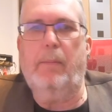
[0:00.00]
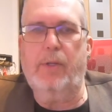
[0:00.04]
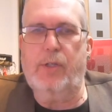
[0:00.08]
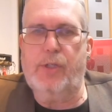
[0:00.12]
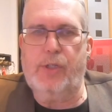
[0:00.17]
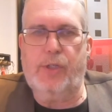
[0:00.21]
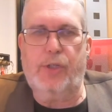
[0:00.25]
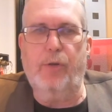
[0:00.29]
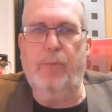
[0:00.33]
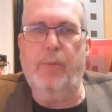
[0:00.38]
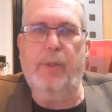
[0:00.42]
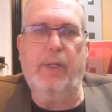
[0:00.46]

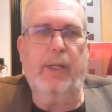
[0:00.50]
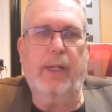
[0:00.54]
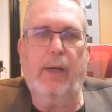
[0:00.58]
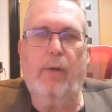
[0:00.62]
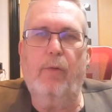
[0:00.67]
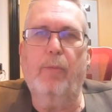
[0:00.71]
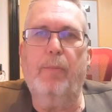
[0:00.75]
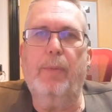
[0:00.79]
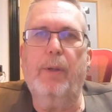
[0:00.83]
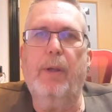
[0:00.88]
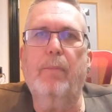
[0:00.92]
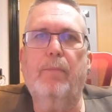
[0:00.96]
assuming
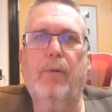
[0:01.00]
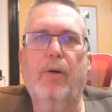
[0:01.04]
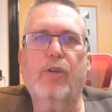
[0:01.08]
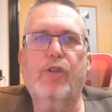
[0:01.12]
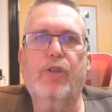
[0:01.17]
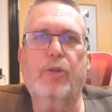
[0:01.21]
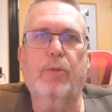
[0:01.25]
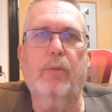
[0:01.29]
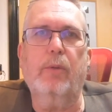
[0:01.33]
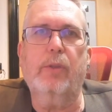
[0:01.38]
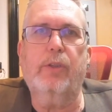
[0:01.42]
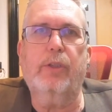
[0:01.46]
that would be
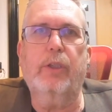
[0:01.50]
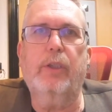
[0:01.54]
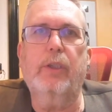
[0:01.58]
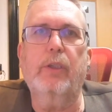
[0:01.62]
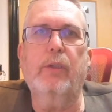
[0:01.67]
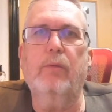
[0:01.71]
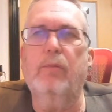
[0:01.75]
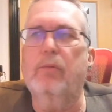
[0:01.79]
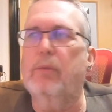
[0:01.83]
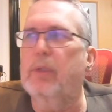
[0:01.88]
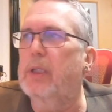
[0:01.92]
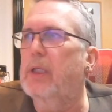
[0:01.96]
impossible to
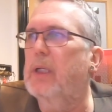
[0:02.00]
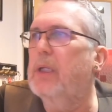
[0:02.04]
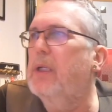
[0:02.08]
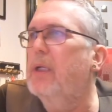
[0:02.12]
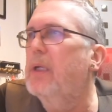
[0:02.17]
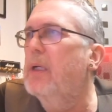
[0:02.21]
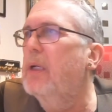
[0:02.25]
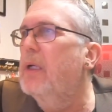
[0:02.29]
do, really.